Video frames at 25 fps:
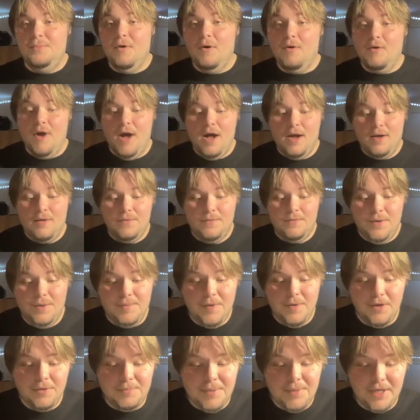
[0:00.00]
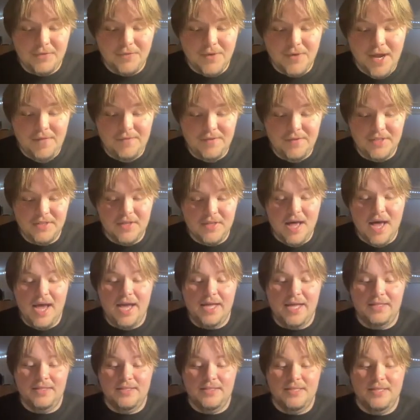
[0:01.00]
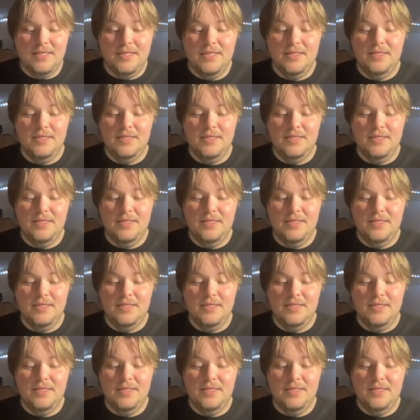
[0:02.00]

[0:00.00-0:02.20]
Bowl wrong. We both picked Ravens, Lions,